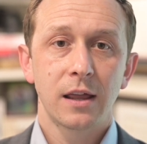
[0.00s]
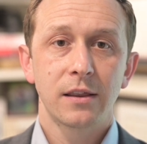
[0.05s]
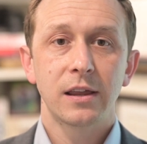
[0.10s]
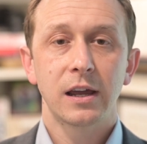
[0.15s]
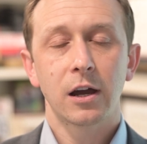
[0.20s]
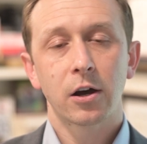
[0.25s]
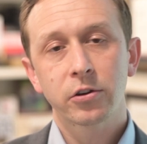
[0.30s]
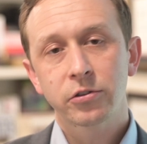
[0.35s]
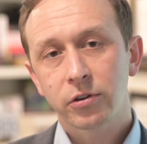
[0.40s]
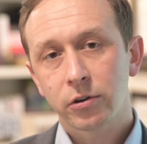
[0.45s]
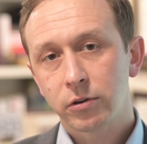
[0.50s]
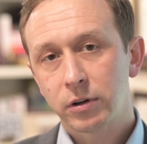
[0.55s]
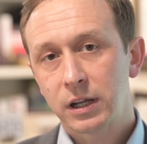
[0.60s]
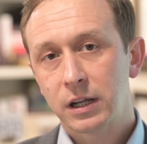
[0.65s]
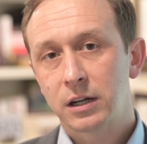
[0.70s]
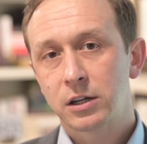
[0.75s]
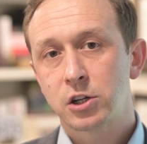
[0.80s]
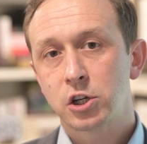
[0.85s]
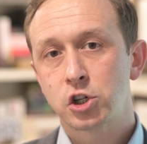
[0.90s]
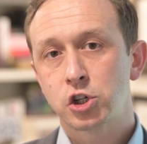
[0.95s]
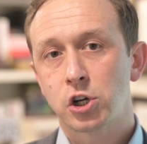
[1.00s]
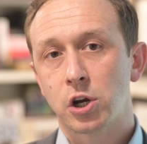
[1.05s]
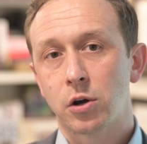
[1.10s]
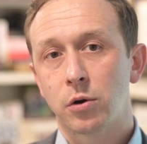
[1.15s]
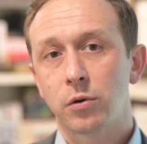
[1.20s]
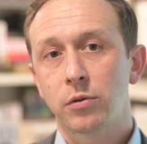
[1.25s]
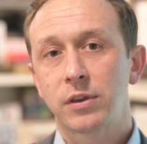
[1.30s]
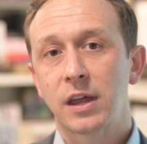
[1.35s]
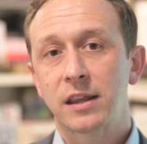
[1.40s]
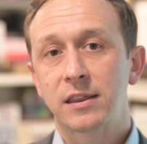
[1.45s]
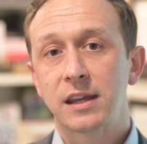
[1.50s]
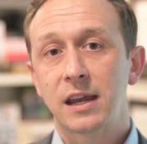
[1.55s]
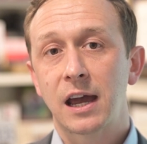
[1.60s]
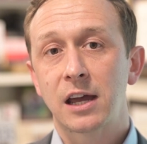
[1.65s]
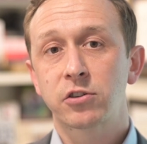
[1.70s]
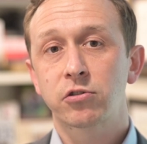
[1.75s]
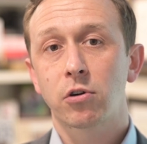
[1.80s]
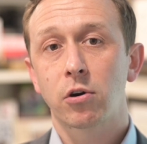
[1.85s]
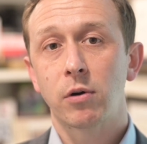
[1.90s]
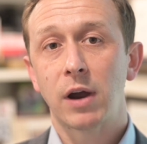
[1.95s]
They also needed to show that the
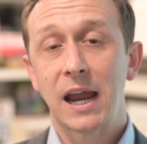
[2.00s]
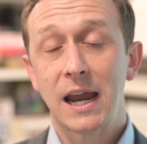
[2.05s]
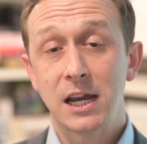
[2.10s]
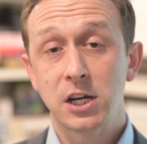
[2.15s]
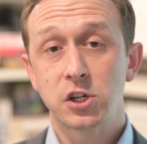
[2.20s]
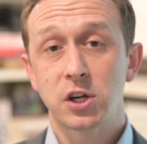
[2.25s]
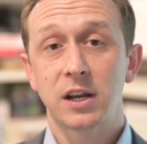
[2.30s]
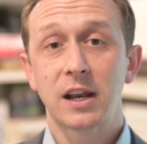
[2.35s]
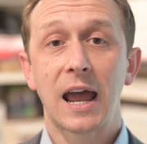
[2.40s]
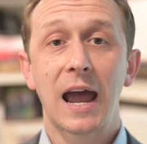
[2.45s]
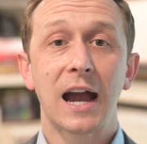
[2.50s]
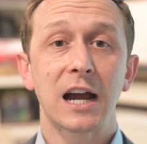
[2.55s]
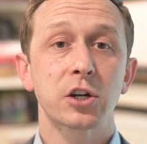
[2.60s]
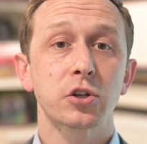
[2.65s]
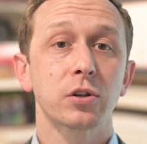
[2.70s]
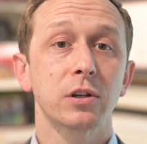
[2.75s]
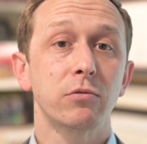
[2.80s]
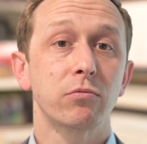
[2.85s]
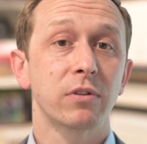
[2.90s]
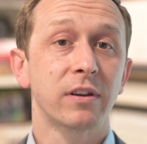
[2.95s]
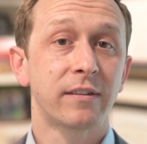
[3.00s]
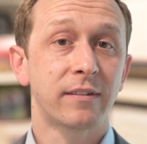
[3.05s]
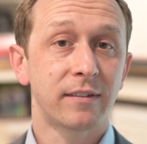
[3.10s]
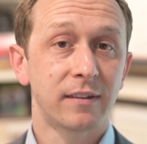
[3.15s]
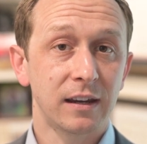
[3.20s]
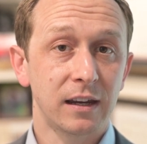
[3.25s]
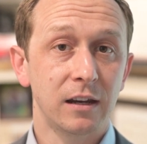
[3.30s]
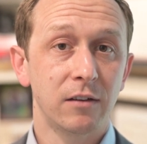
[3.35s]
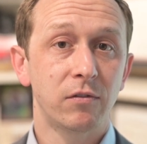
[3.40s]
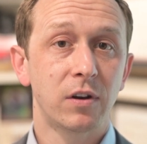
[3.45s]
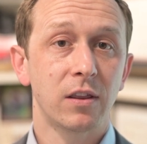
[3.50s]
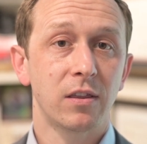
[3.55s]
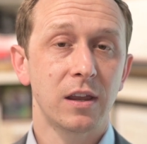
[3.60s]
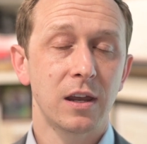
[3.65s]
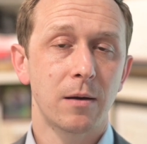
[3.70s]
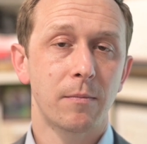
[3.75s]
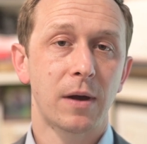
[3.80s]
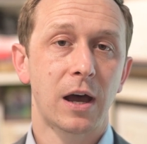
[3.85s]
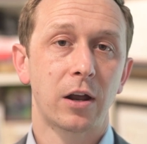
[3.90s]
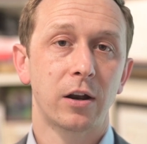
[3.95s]
escrow agent actually received
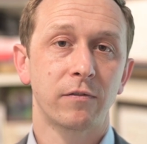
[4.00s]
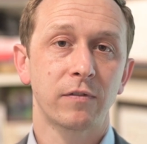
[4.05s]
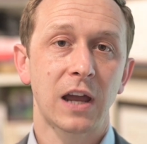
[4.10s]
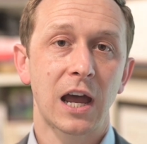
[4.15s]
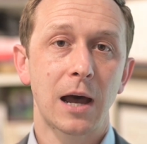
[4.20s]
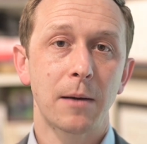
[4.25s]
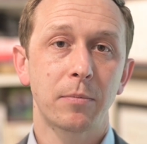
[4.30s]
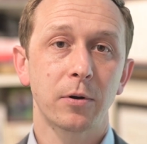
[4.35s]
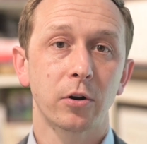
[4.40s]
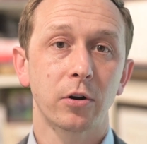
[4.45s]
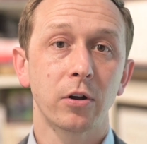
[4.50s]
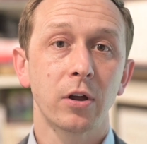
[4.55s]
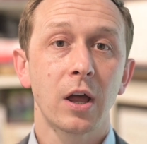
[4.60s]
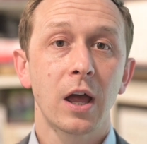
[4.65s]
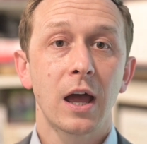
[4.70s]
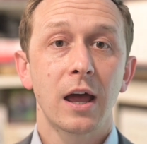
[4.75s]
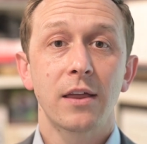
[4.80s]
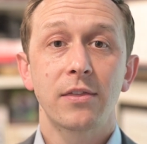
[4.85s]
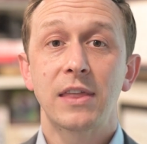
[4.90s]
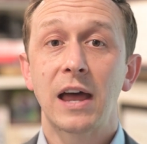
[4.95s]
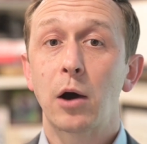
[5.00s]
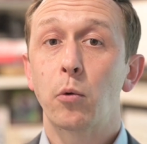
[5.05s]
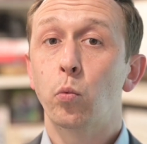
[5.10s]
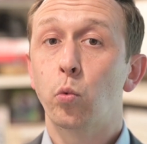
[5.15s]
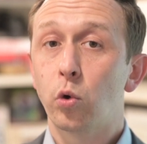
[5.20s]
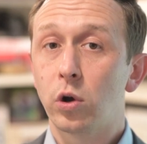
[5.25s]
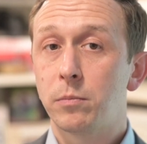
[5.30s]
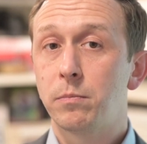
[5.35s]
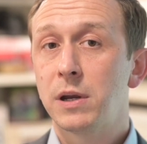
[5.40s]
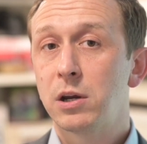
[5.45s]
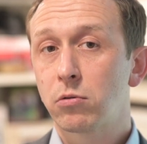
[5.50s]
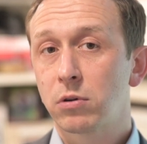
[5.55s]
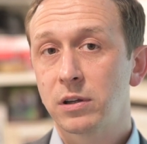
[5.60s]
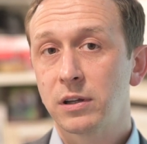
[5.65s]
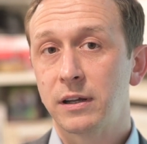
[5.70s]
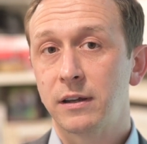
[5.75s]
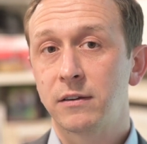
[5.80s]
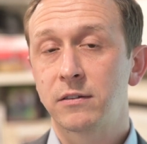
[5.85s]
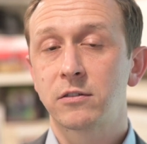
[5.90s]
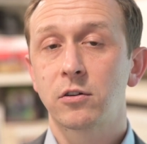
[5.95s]
the amount of capital that would be
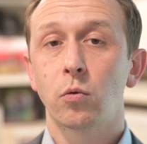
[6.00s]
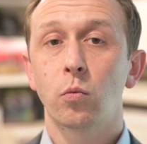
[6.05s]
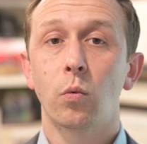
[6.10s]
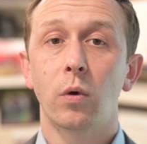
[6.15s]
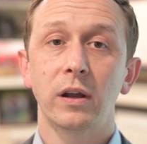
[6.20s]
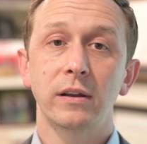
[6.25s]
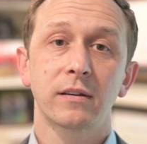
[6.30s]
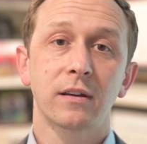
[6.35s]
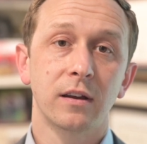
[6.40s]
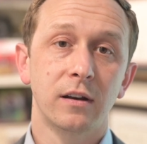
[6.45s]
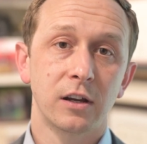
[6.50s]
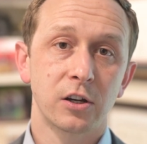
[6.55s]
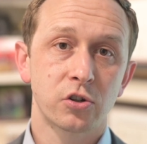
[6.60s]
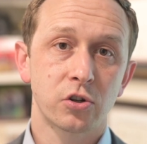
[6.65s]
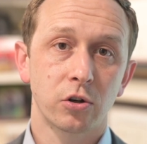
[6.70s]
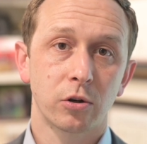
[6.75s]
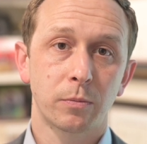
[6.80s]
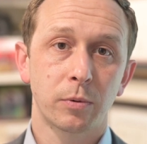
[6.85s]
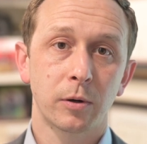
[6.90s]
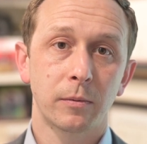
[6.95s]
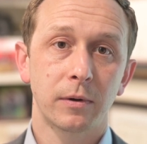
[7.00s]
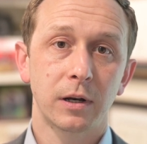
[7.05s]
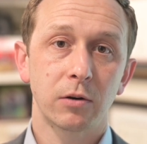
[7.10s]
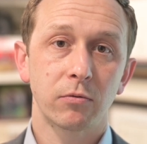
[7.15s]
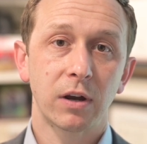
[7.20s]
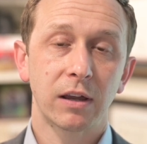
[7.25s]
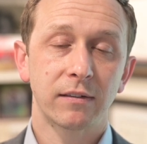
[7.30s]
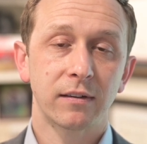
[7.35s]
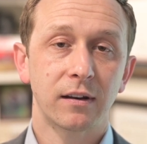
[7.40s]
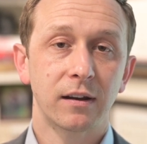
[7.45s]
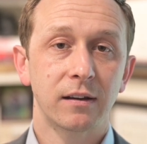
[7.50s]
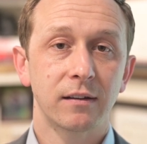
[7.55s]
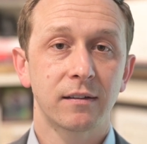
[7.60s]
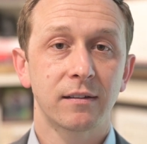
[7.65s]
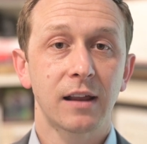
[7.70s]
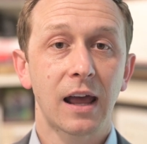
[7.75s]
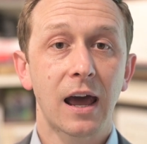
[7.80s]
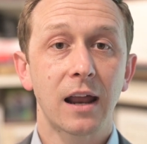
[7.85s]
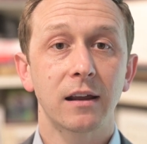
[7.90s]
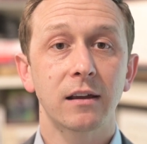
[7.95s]
released once conditional permanent resident
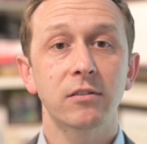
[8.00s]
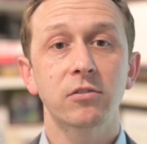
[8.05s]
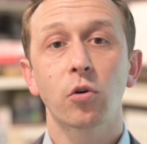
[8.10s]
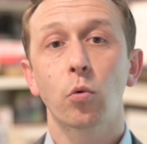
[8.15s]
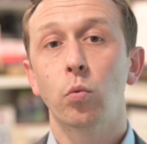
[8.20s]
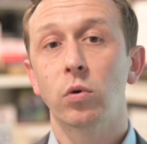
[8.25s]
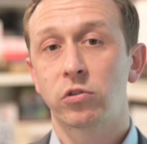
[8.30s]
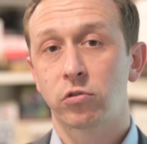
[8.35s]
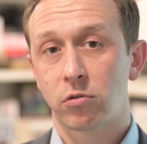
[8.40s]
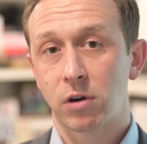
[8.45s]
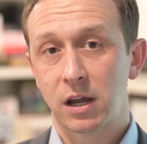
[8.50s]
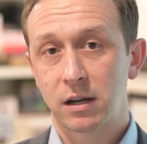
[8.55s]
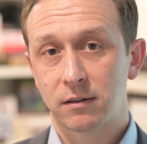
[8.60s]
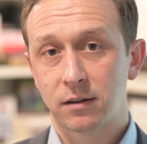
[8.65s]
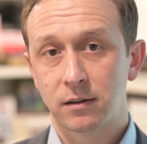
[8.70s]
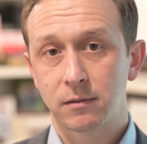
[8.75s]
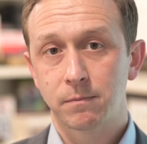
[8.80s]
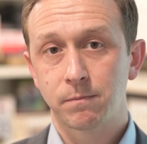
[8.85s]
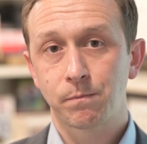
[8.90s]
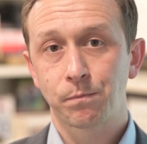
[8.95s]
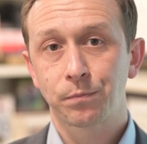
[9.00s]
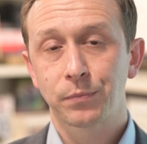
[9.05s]
status was granted.